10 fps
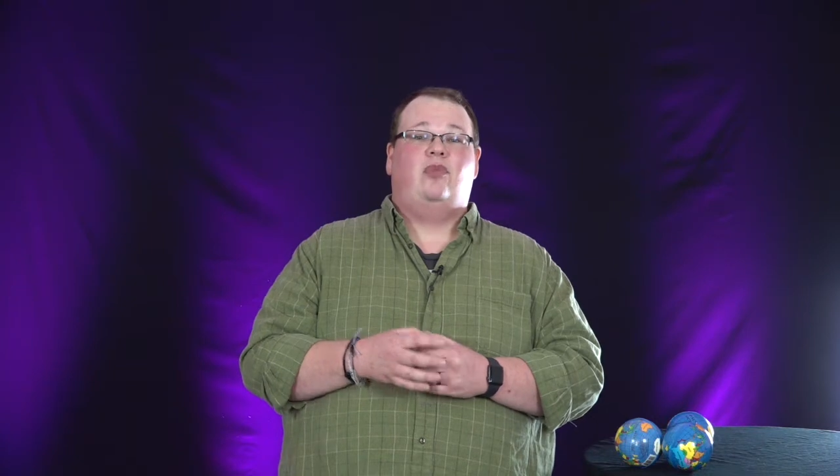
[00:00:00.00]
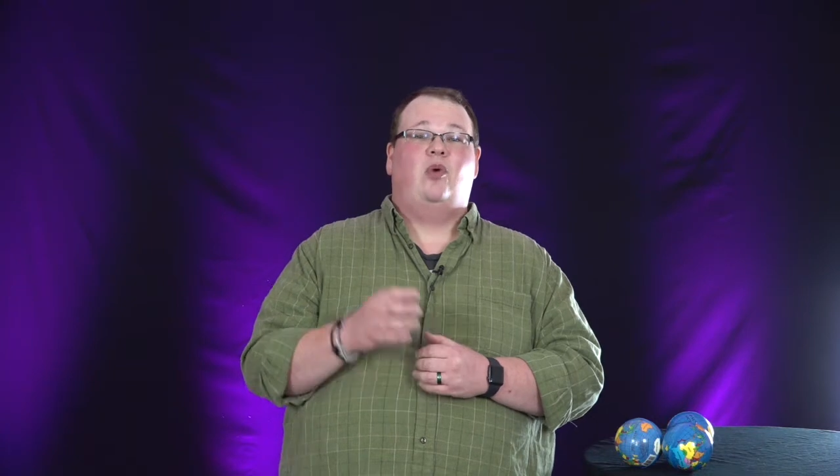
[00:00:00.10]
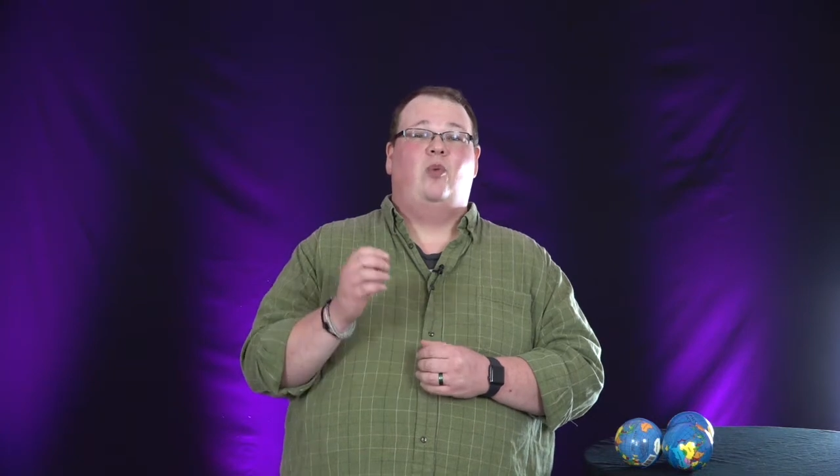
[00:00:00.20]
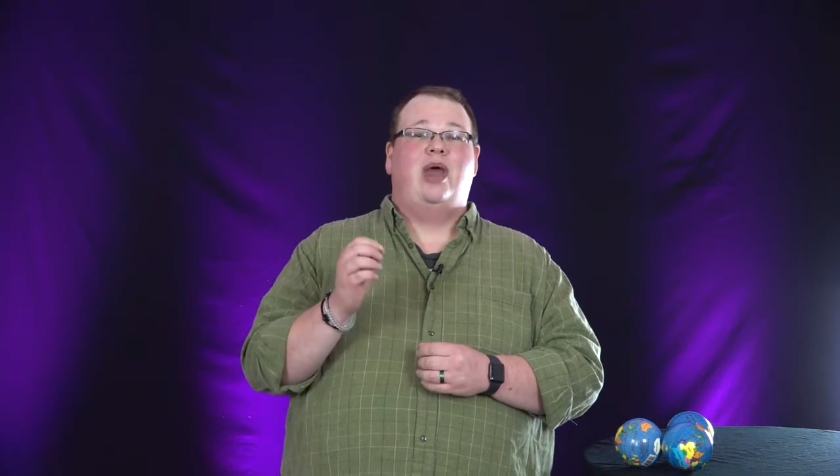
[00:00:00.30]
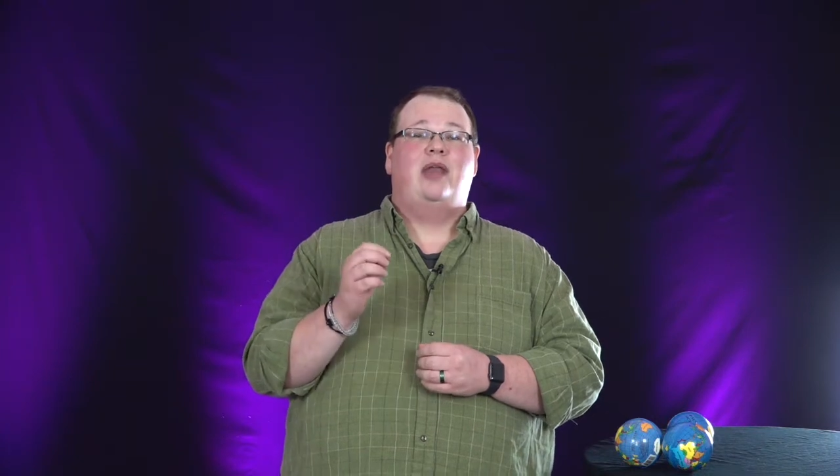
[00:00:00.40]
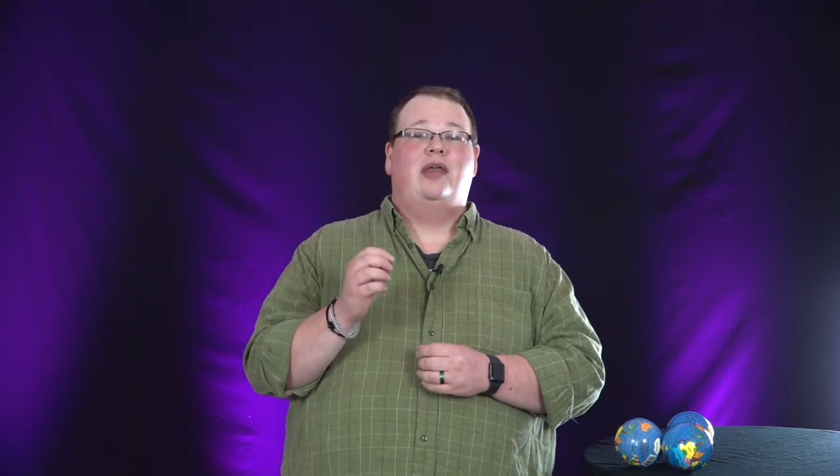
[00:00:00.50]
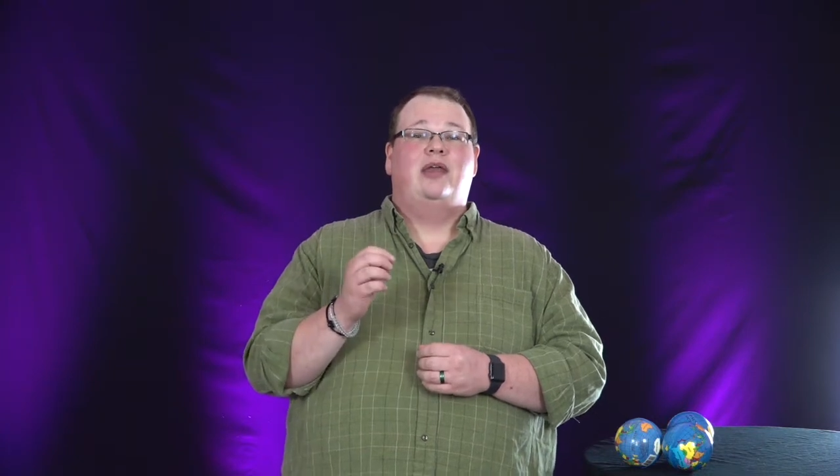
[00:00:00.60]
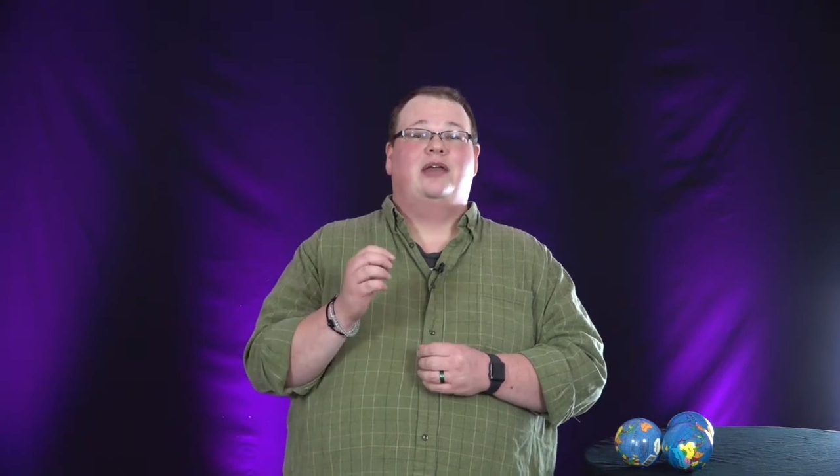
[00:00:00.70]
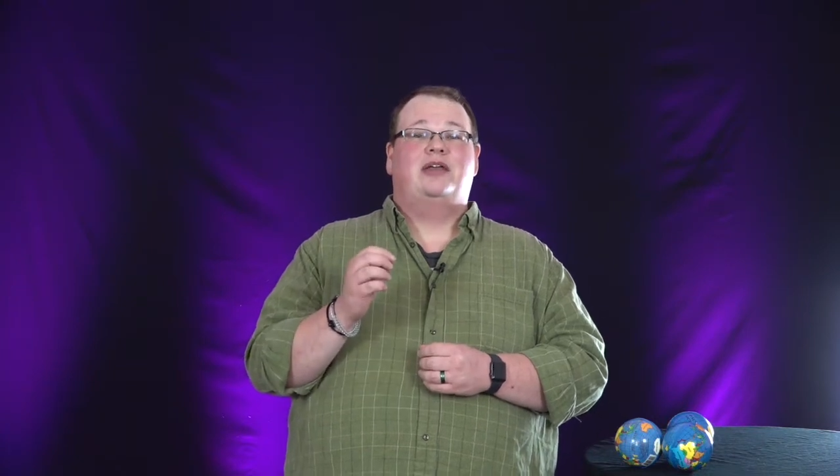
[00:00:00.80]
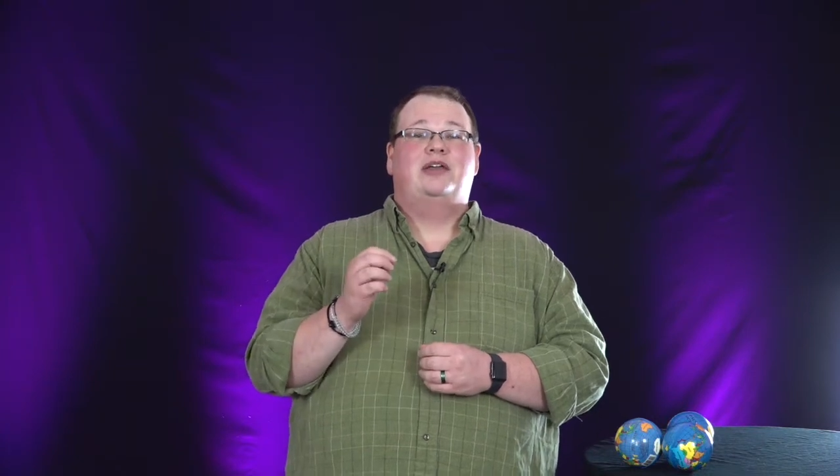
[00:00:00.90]
When
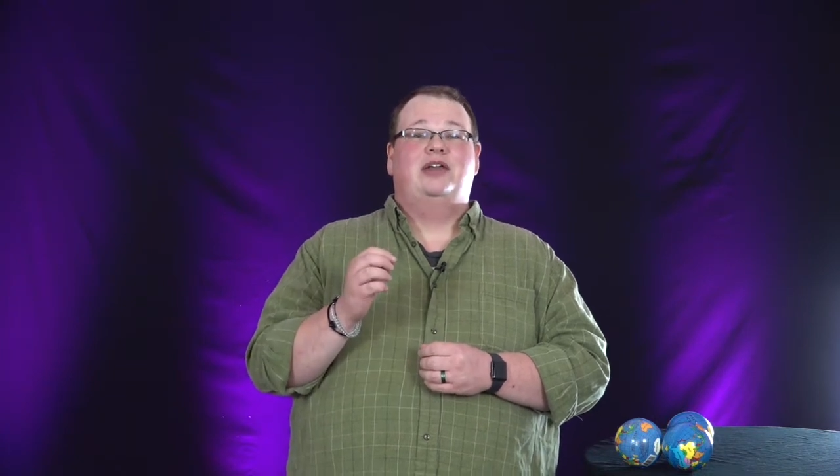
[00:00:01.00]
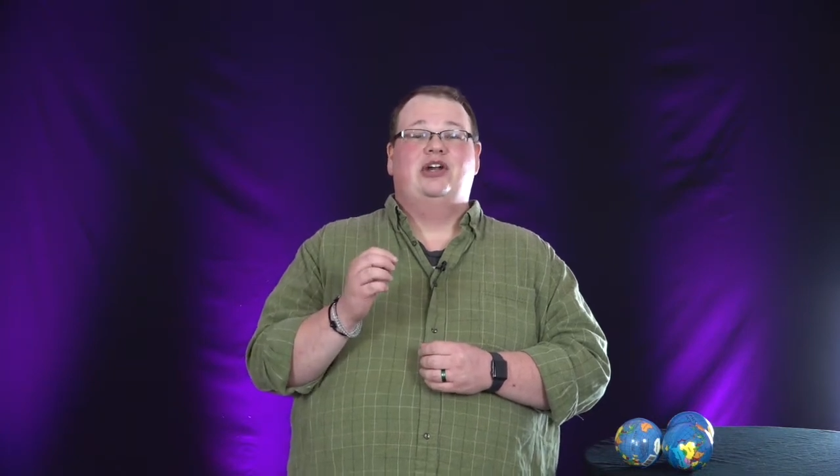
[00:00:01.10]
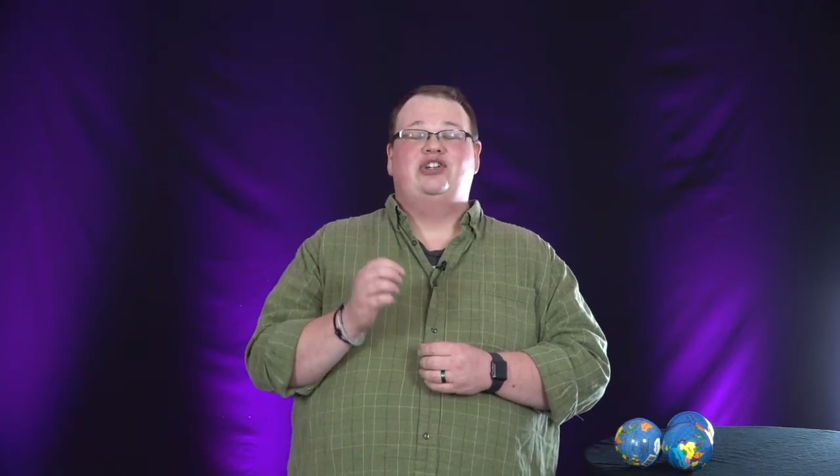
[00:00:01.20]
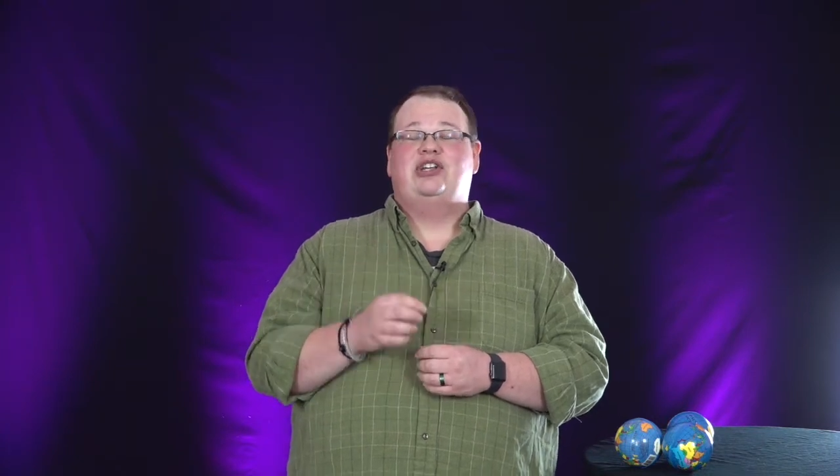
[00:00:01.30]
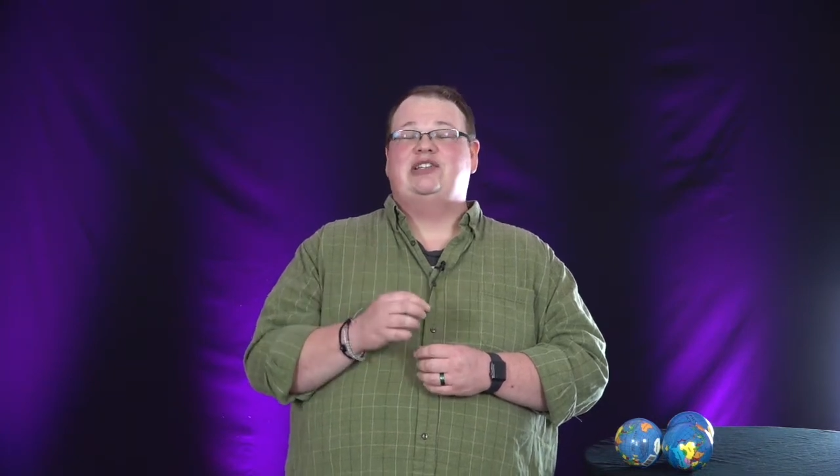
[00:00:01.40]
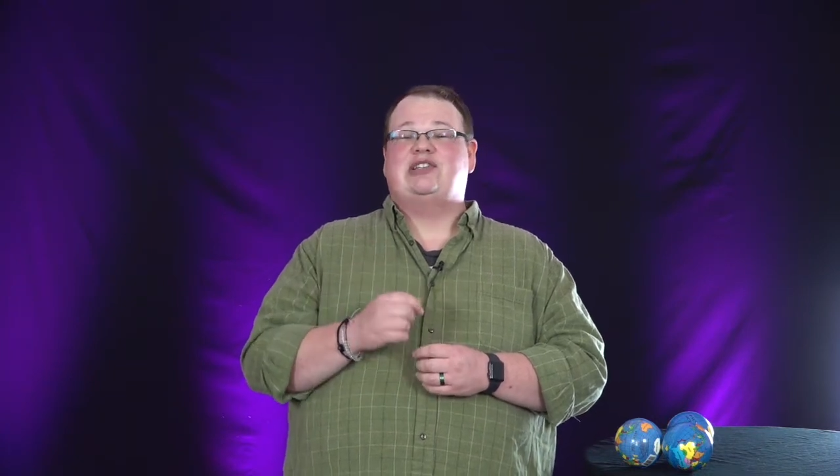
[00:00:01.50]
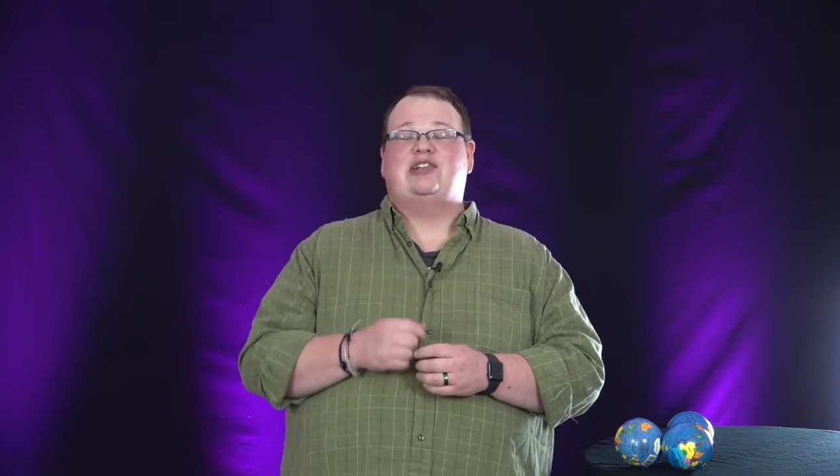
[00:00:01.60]
Jesus